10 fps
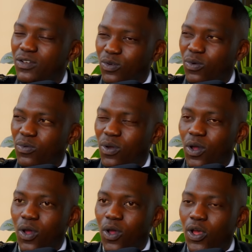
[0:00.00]
You know?
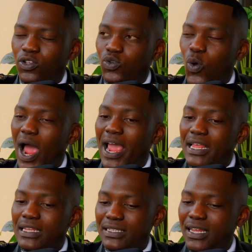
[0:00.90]
So
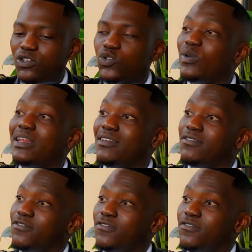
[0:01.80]
I tend to leave.